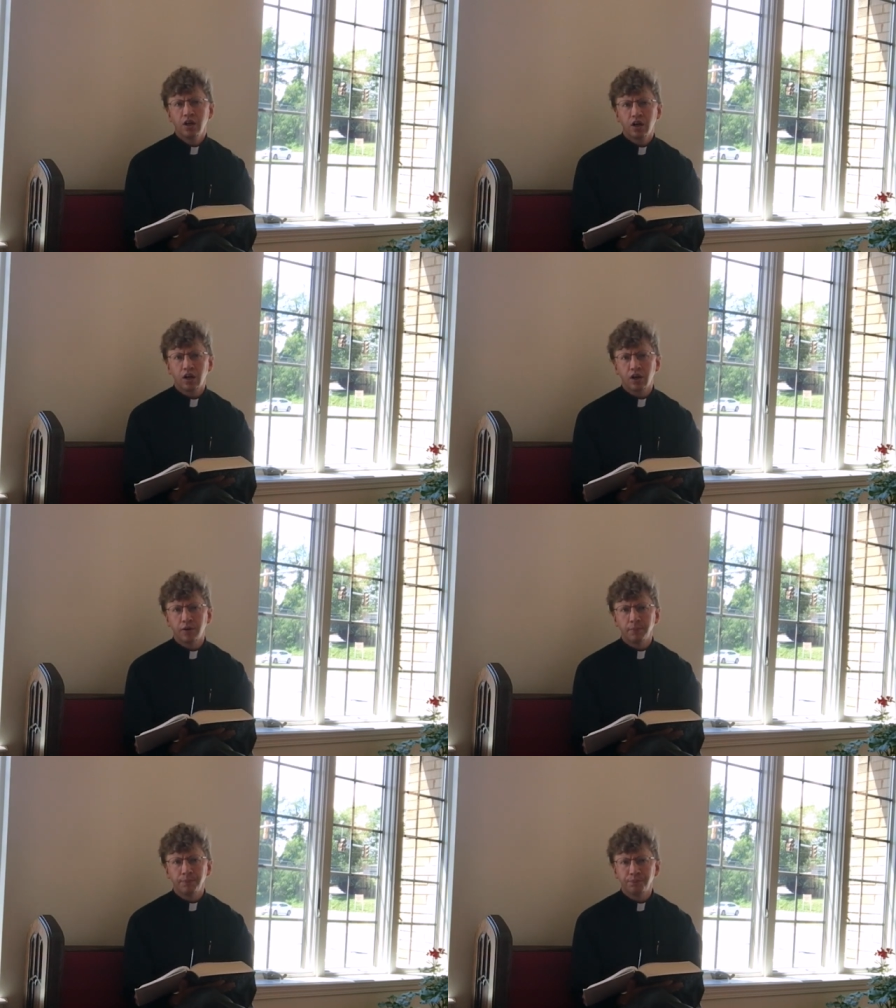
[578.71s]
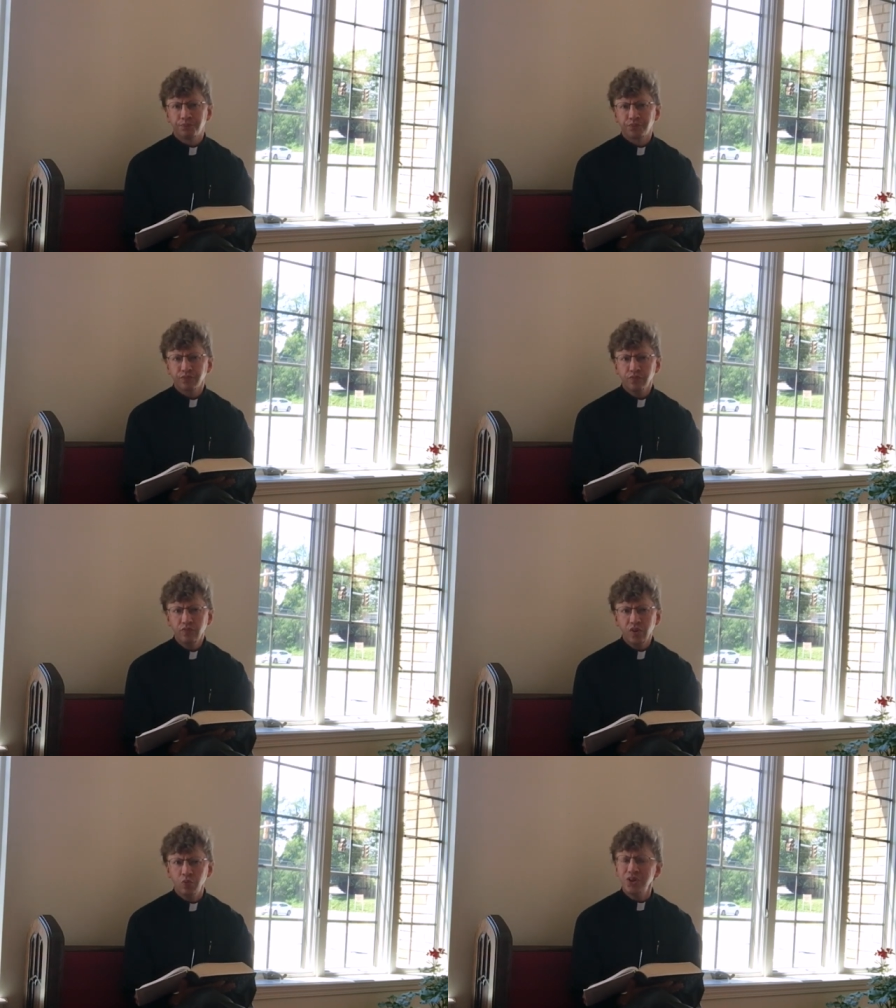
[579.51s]

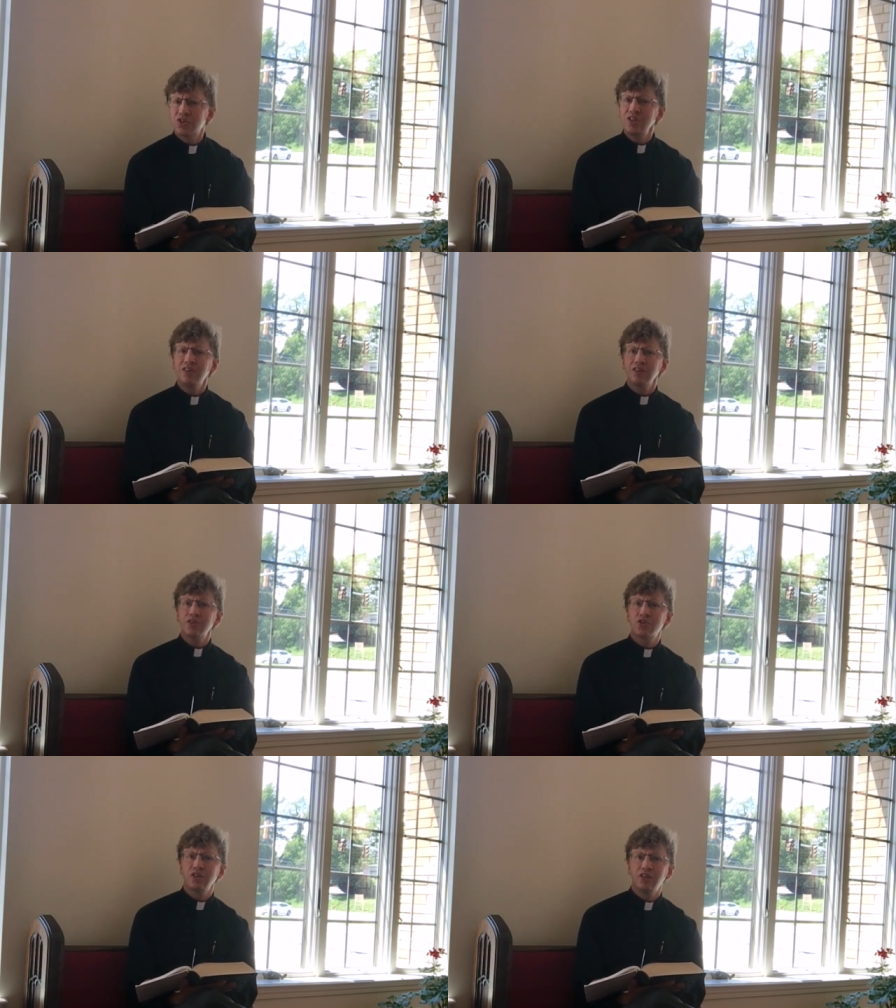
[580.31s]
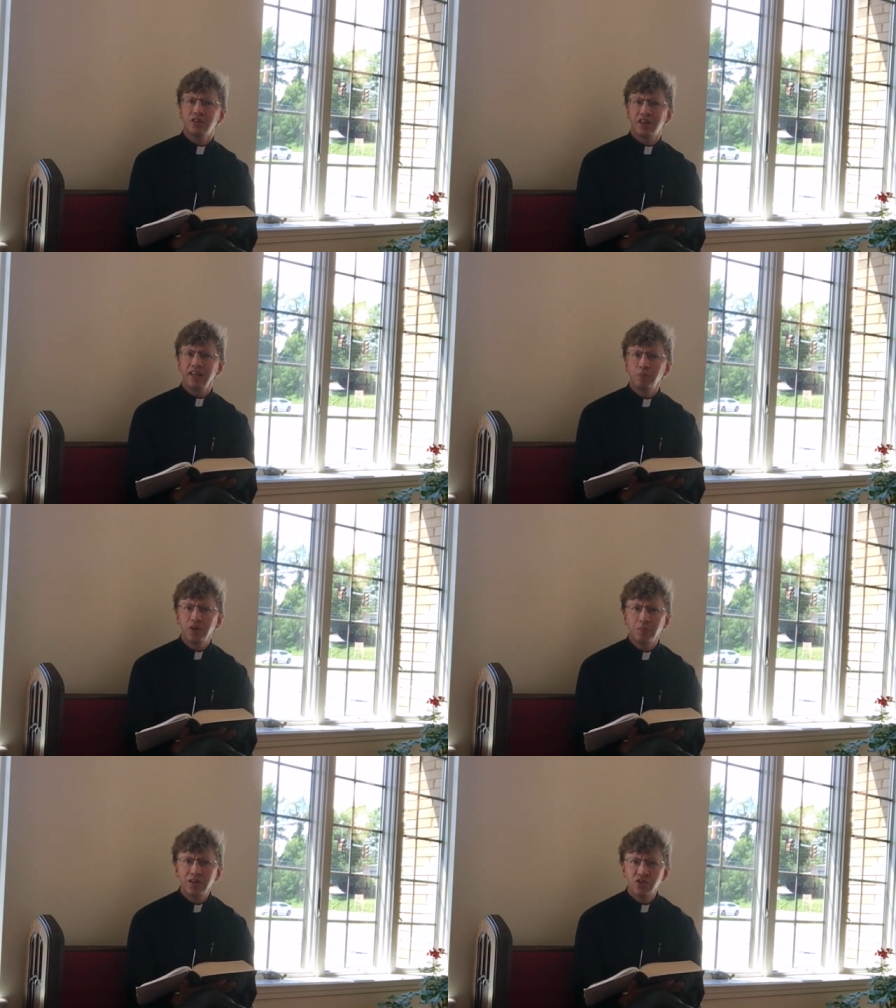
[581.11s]
Um, we see this in
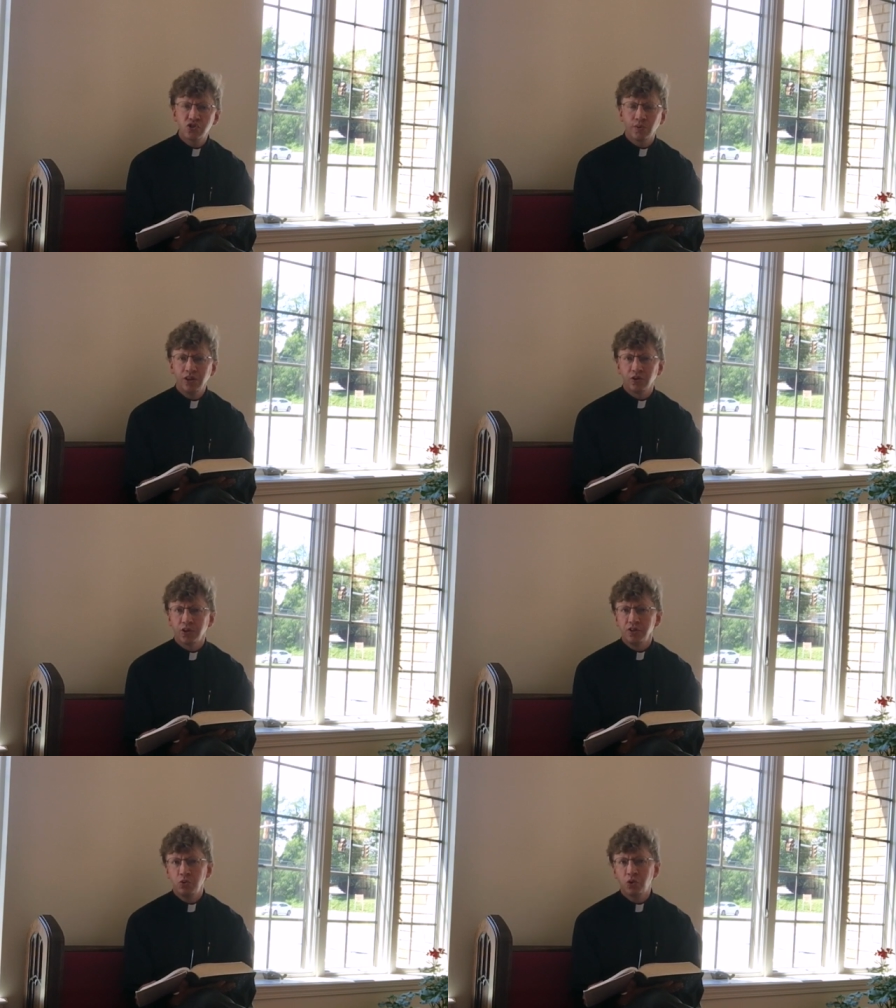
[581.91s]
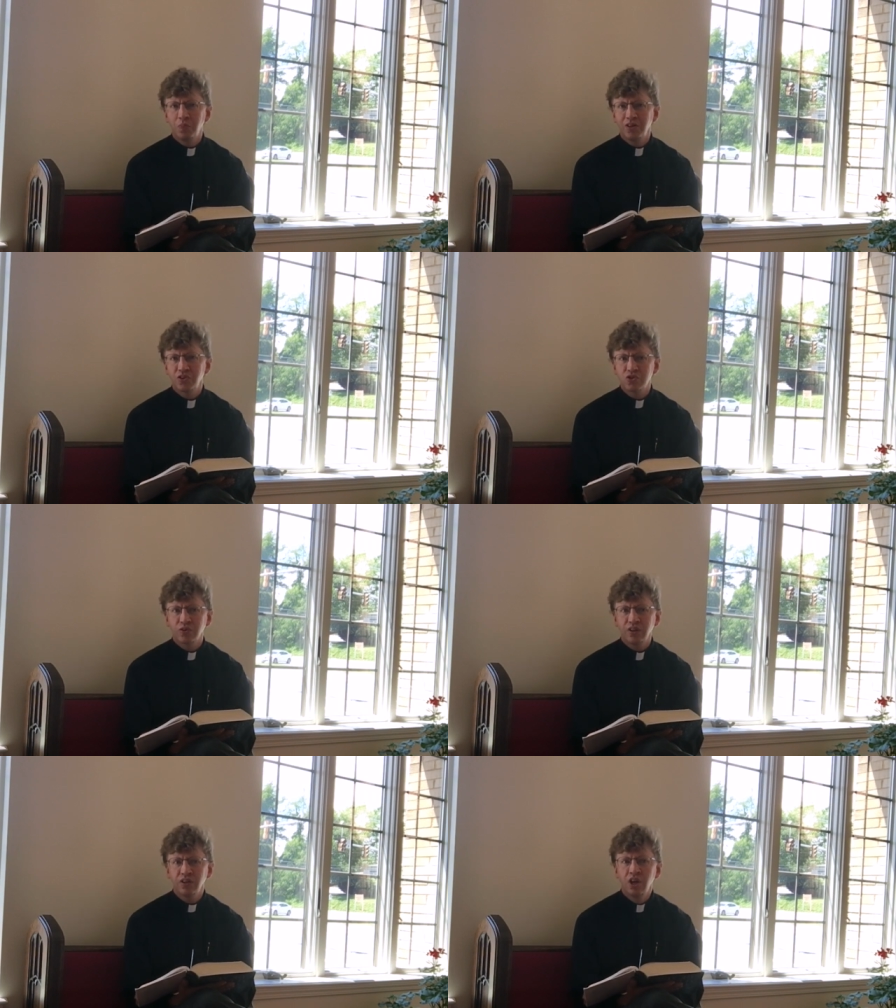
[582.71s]
camping ministry or in youth
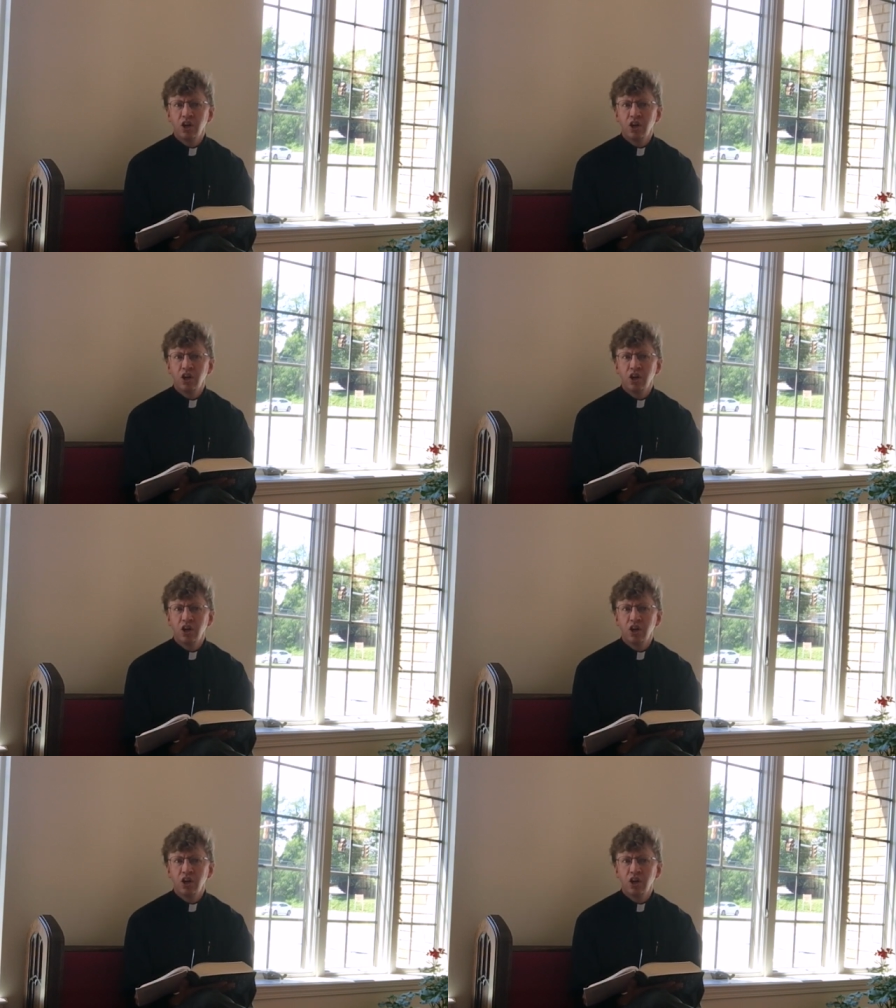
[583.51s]
ministry.